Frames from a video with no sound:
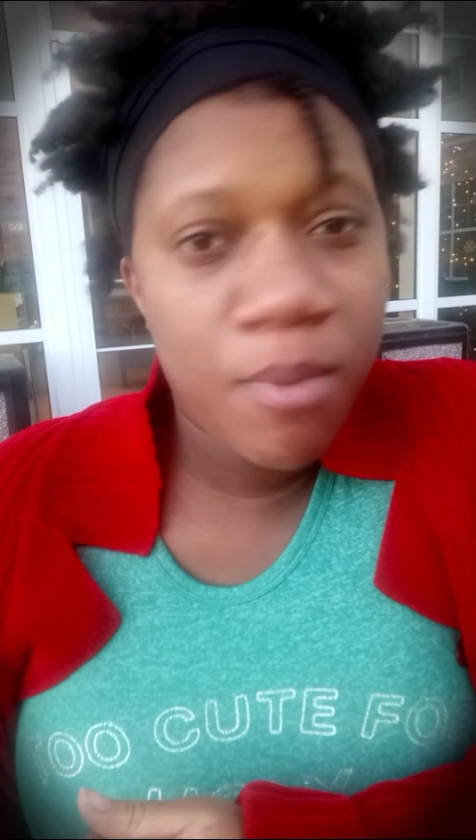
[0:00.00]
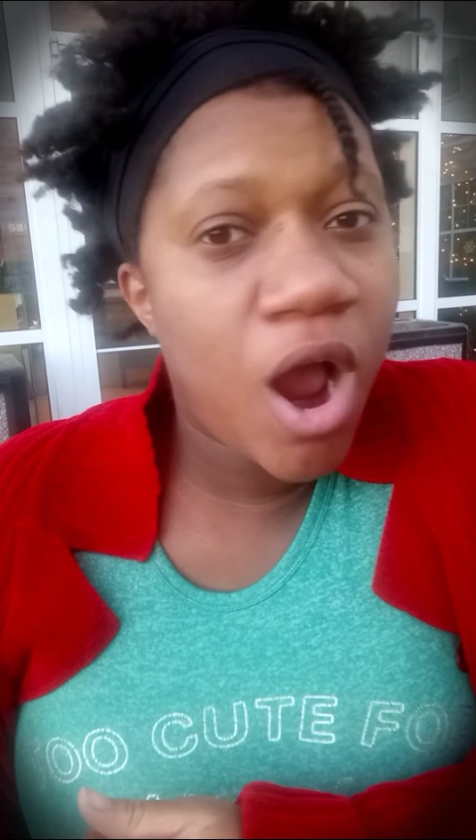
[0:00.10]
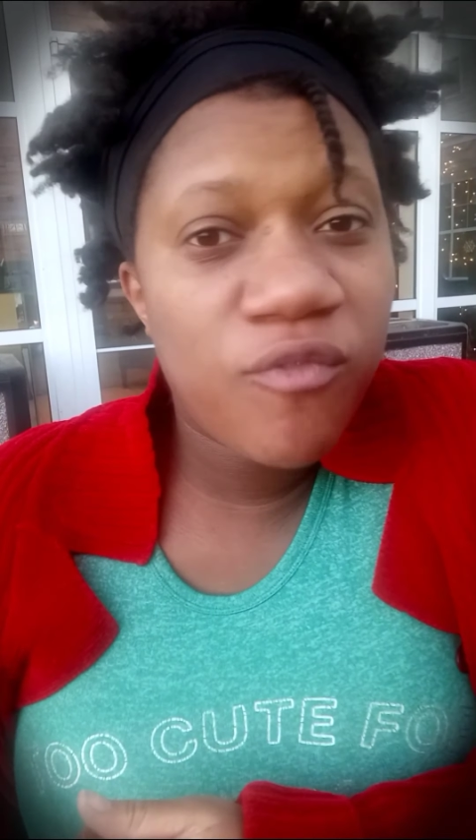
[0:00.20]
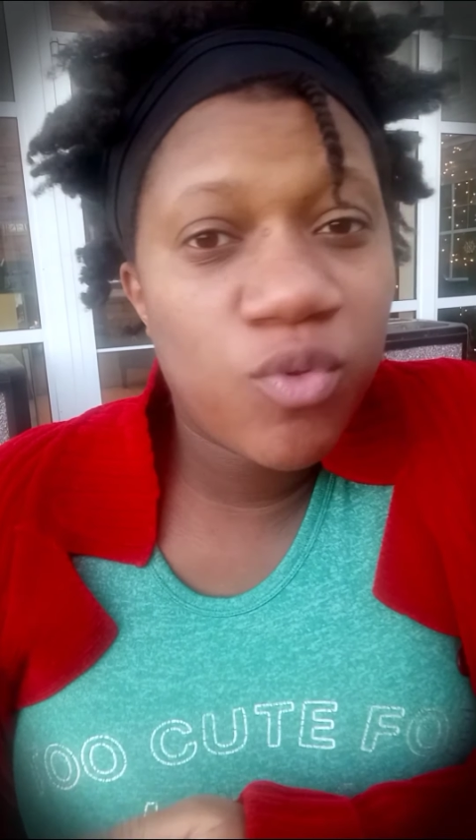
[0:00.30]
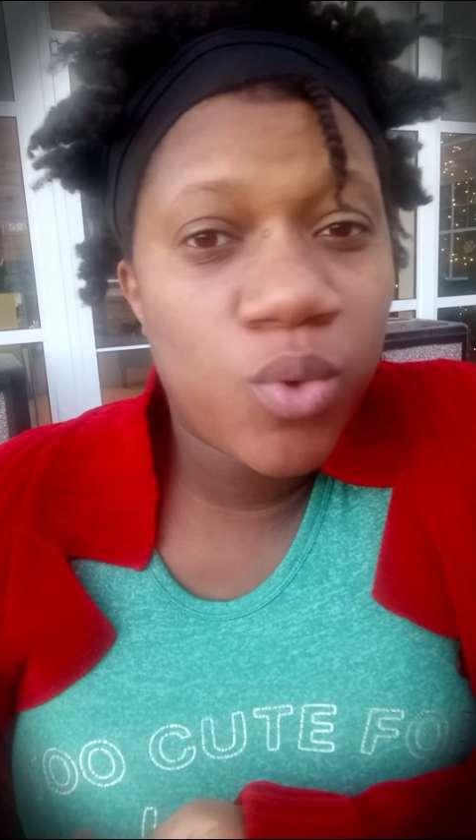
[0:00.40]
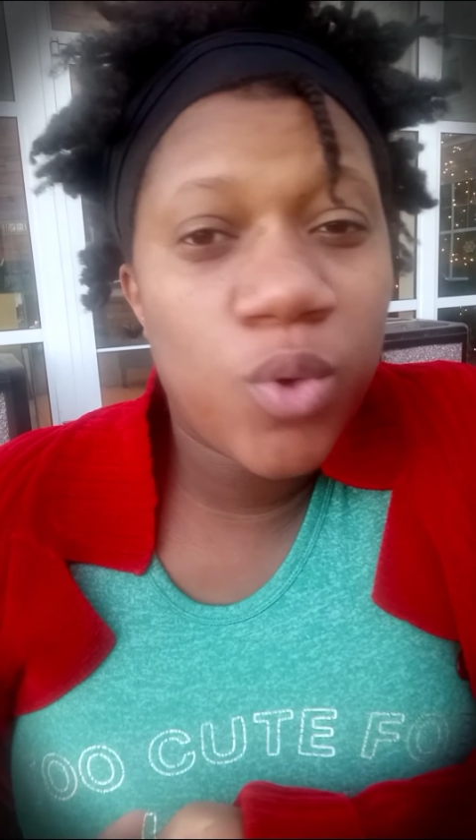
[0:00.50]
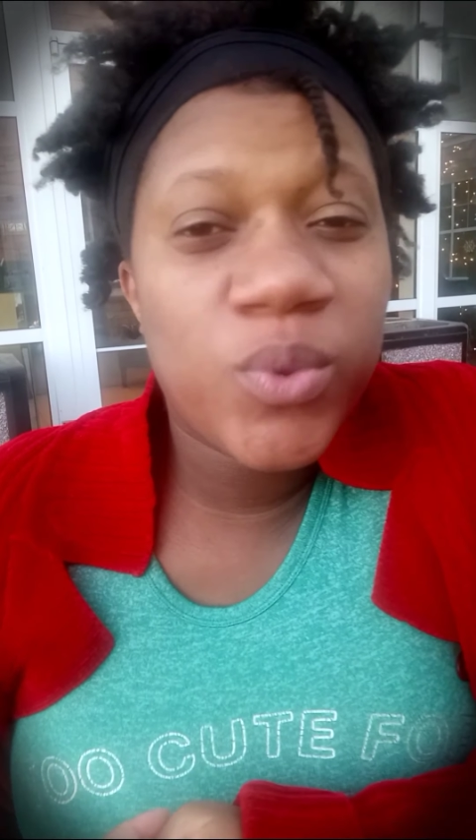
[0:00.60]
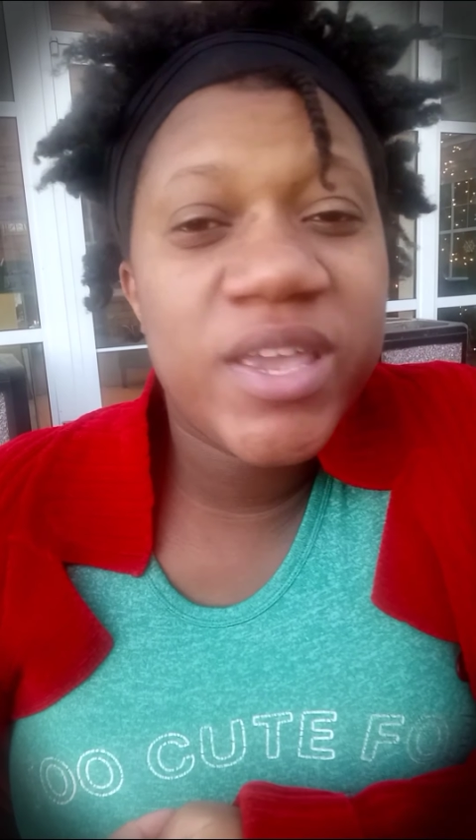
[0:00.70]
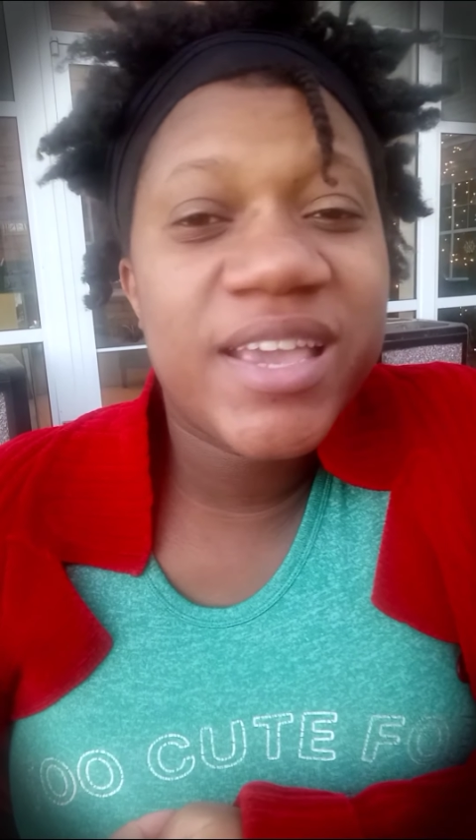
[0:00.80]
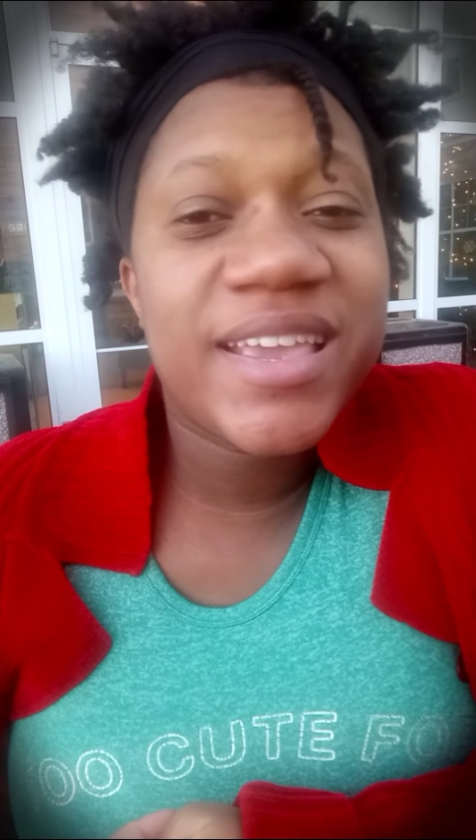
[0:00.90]
Marvel will
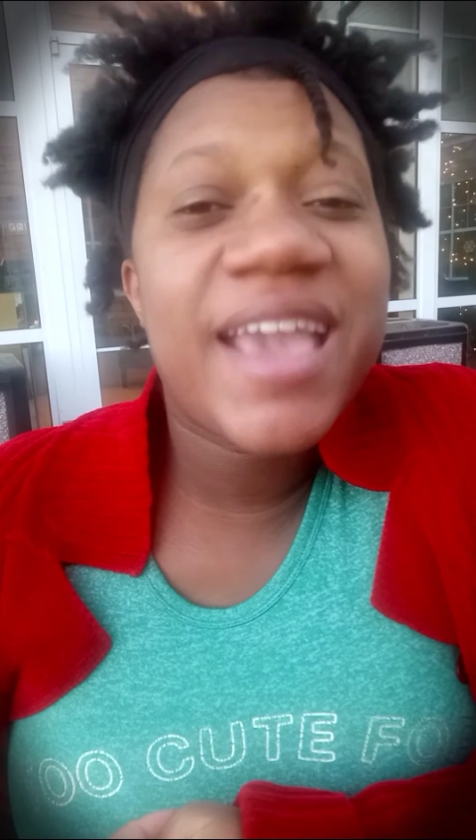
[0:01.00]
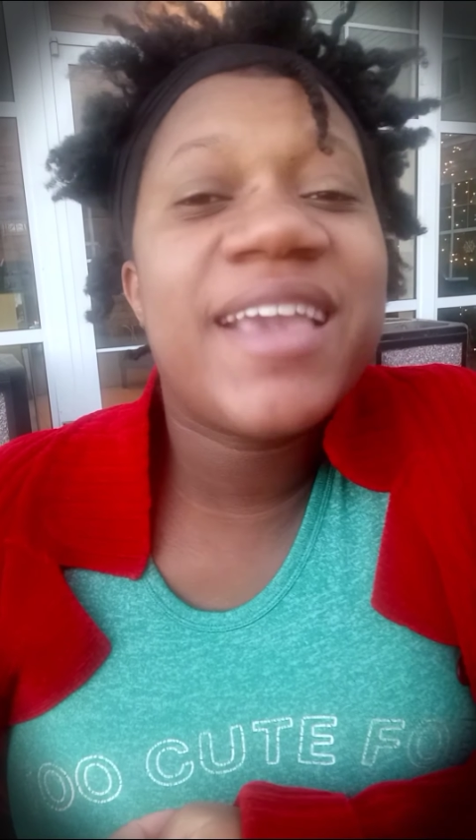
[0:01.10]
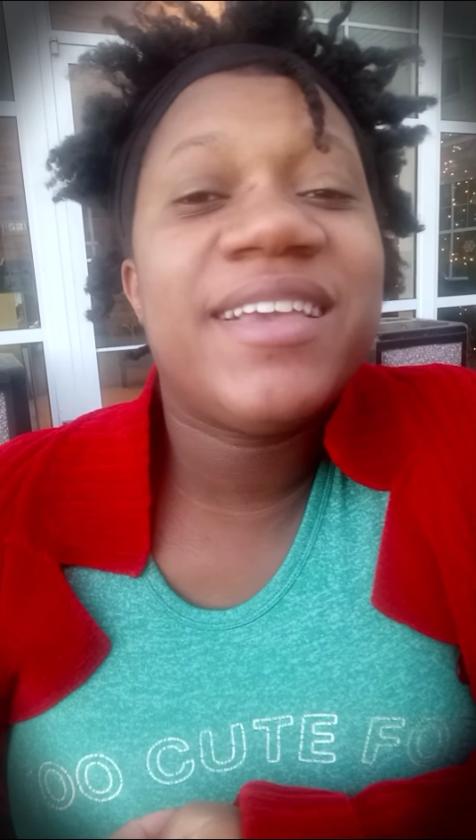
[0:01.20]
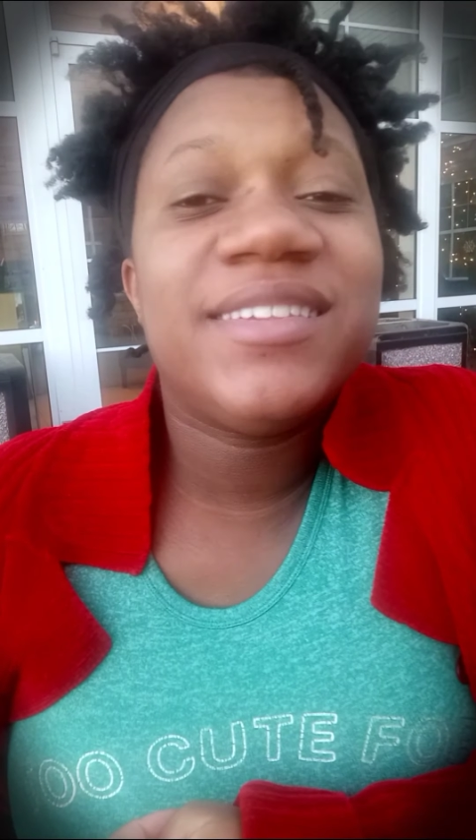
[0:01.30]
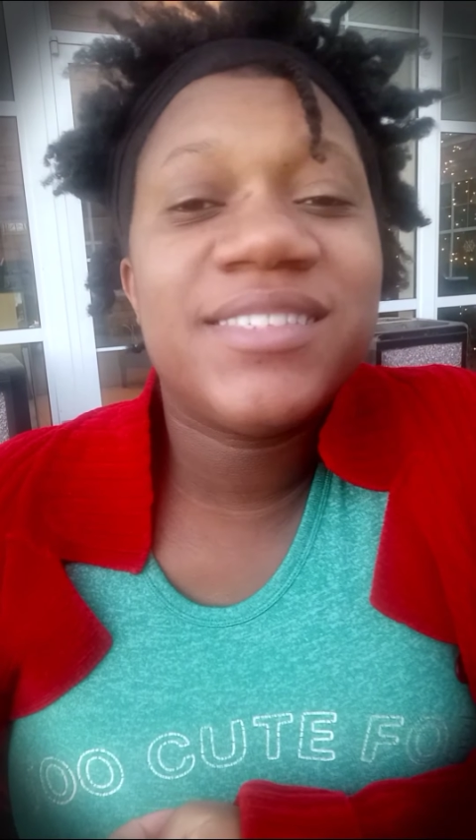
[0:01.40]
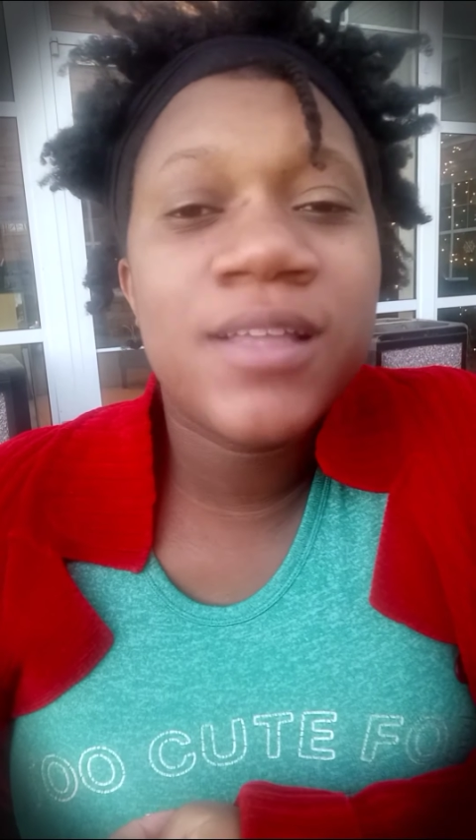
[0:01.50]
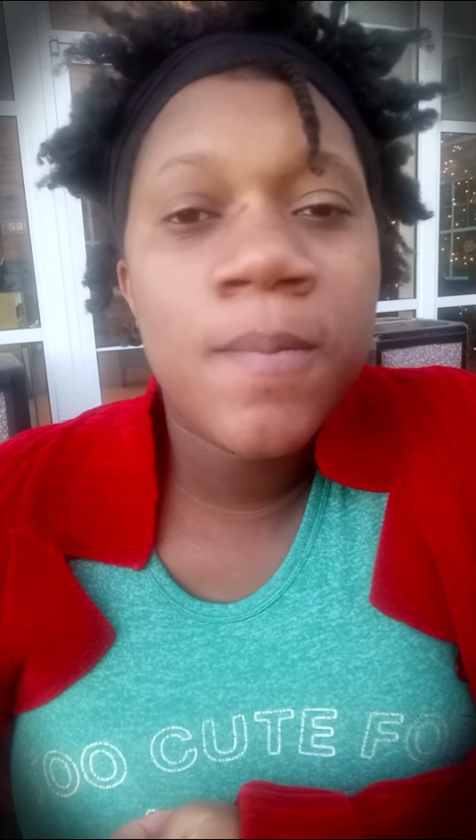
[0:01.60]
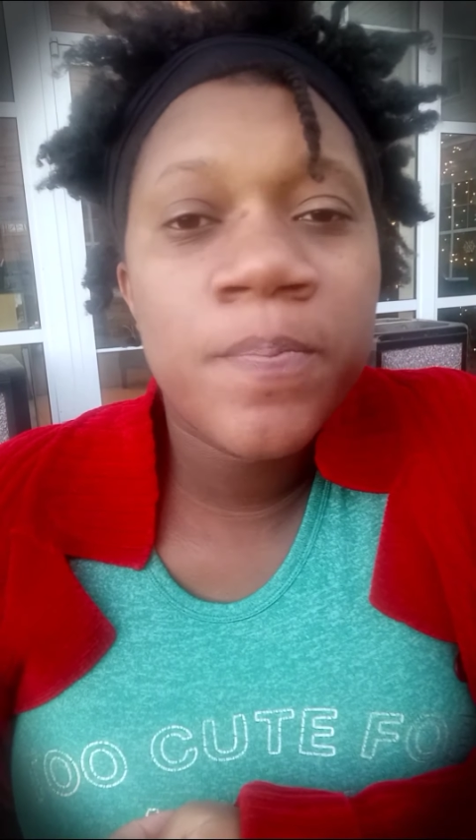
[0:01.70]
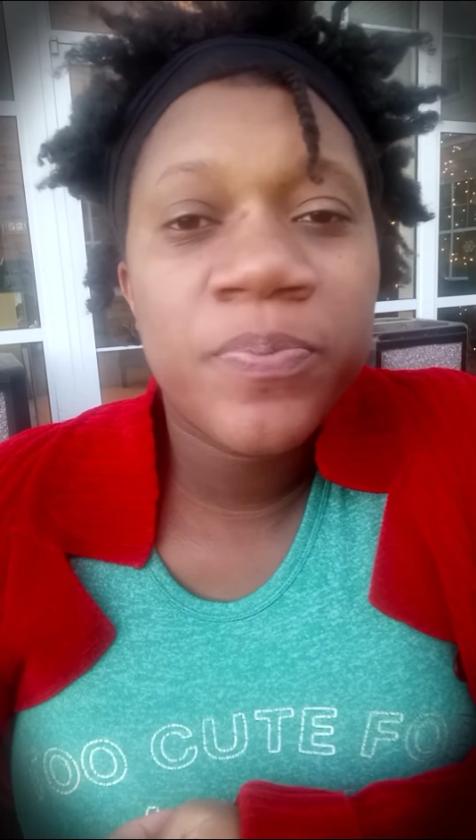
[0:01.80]
we and gaze